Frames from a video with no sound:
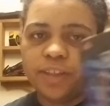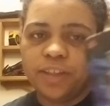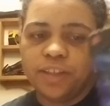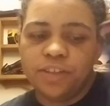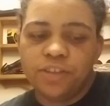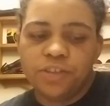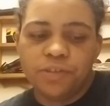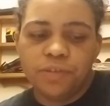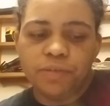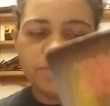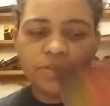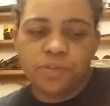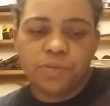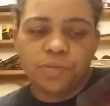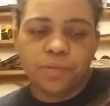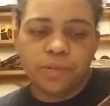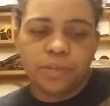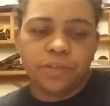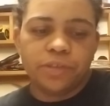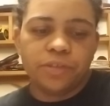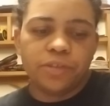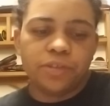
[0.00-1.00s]
the Two of
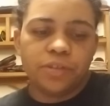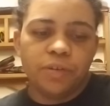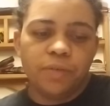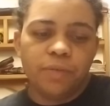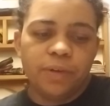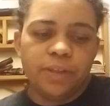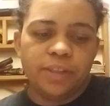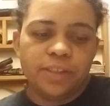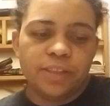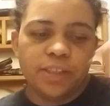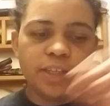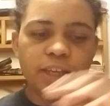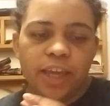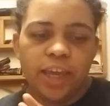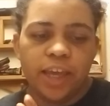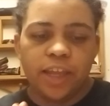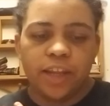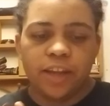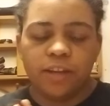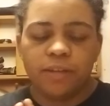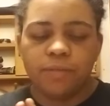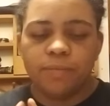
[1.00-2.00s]
Swords, once
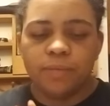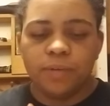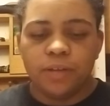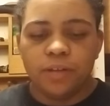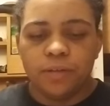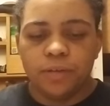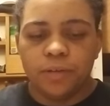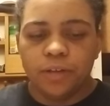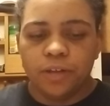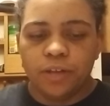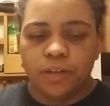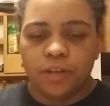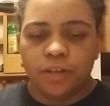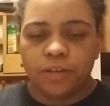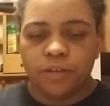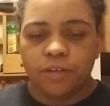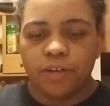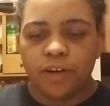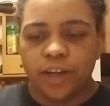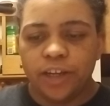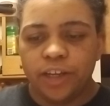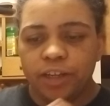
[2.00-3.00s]
again.
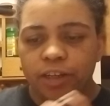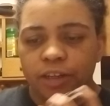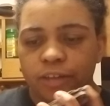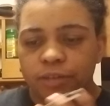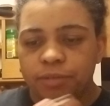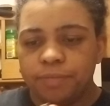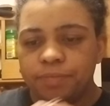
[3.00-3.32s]
Right?